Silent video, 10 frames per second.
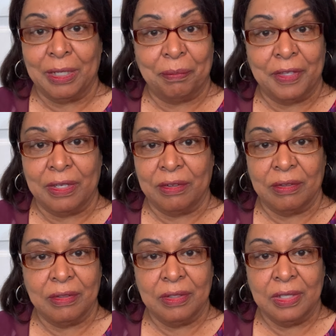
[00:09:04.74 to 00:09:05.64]
up there.
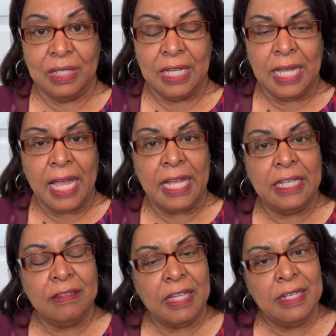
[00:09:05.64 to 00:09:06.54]
And
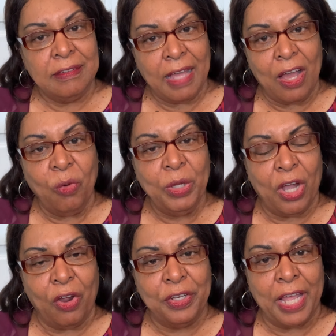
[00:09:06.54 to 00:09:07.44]
it's, and it's how we
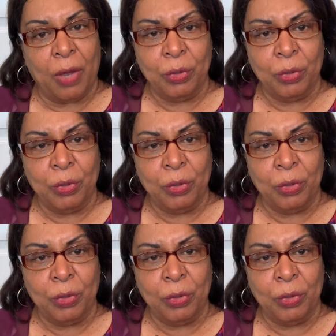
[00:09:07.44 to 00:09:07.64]
are now.